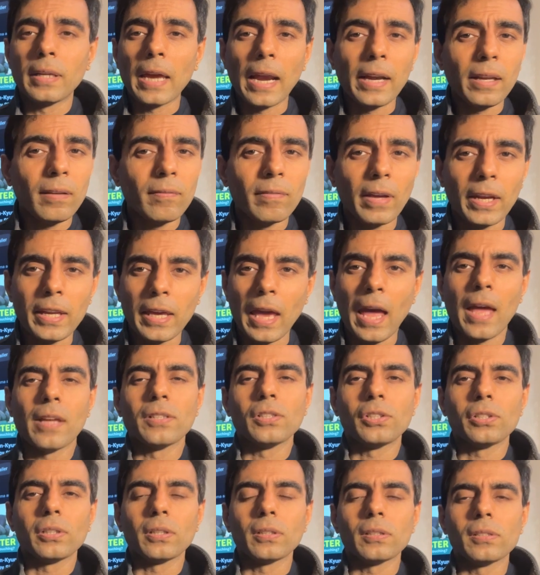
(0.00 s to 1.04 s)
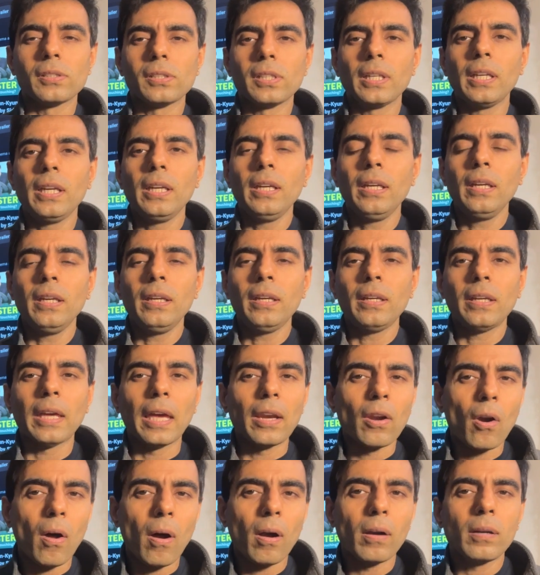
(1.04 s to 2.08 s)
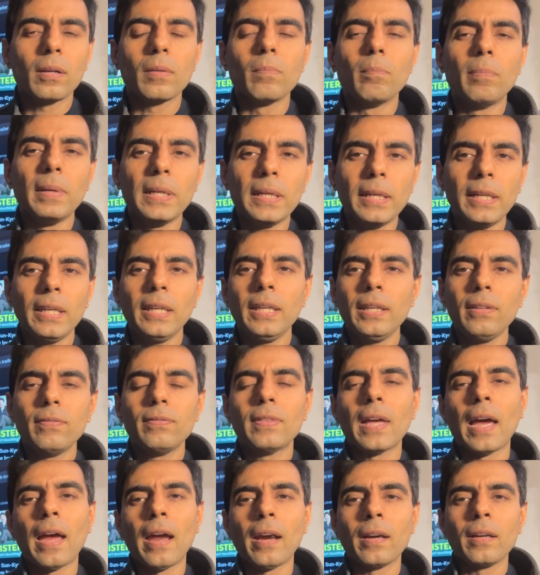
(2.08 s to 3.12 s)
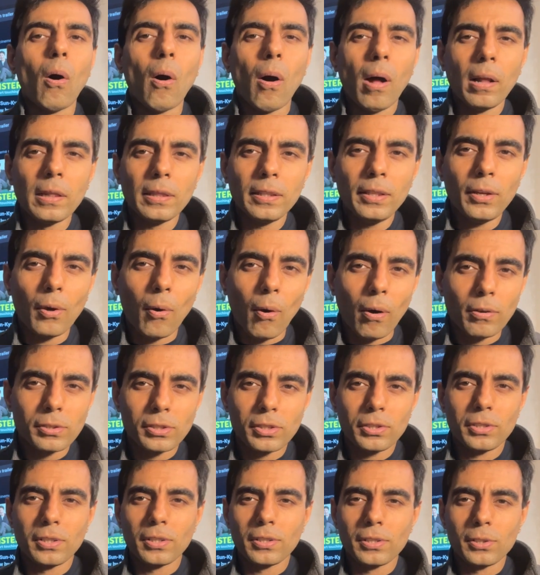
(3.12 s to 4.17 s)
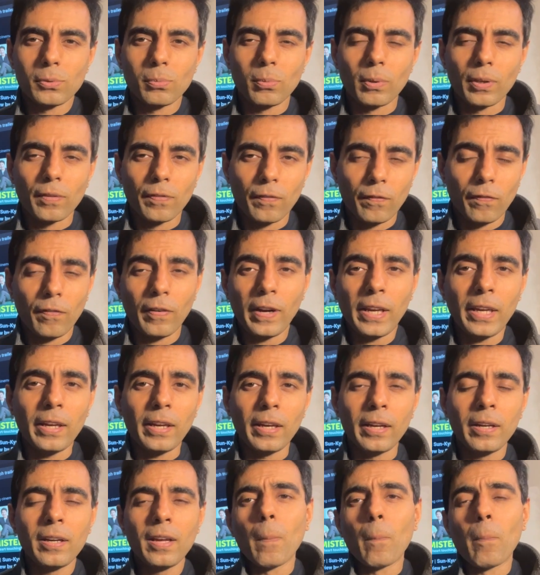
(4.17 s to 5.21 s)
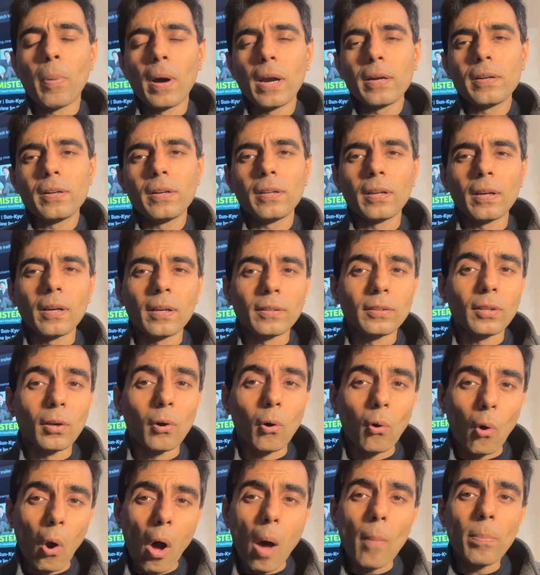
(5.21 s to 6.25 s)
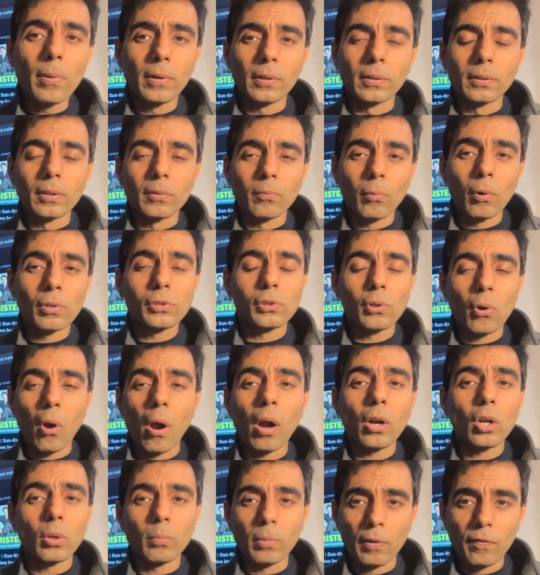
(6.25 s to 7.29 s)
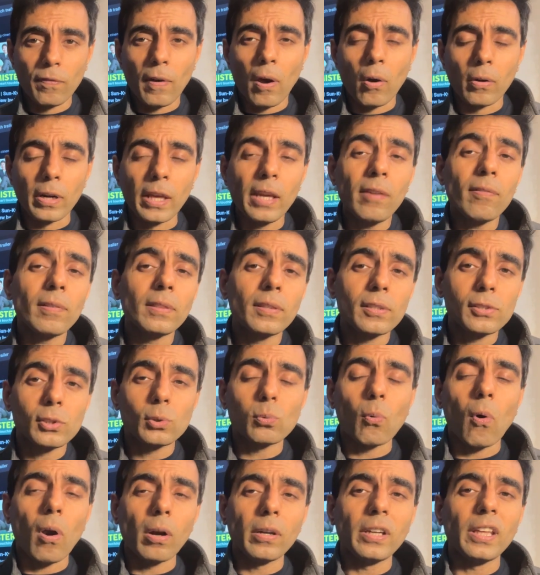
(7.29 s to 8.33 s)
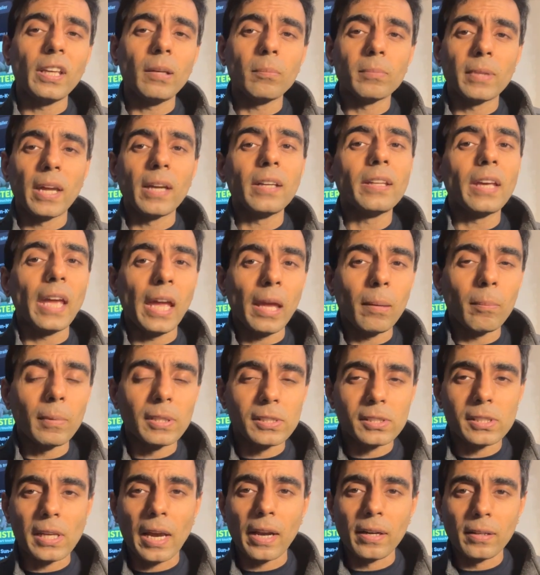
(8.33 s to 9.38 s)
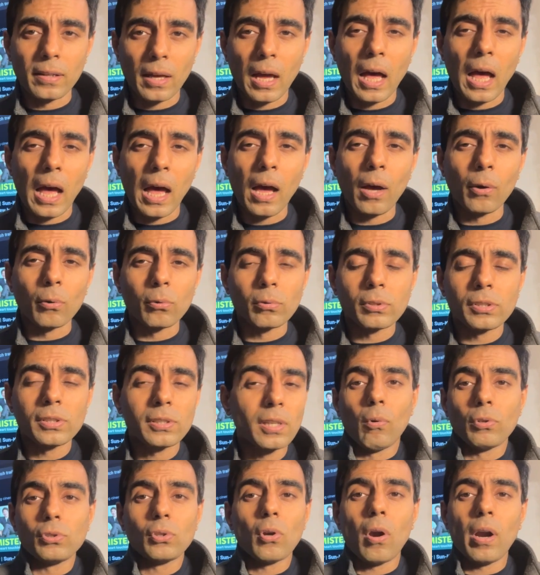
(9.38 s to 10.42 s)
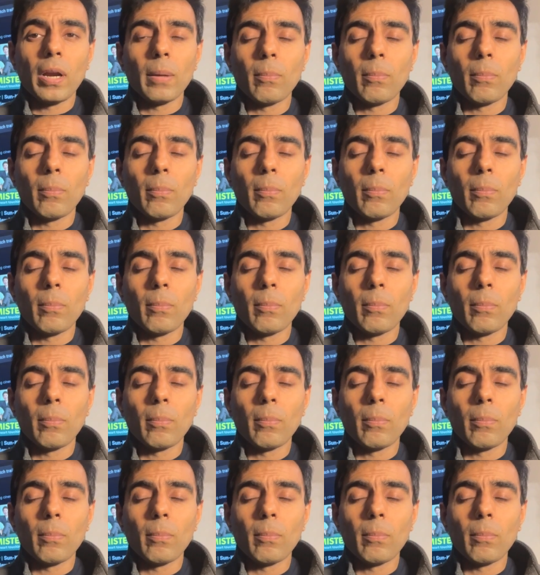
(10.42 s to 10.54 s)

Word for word: getting very anxious. He cannot believe that all the hostages were freed, but uh, the robber was not to be found. Even the SWAT team that came inside the house was not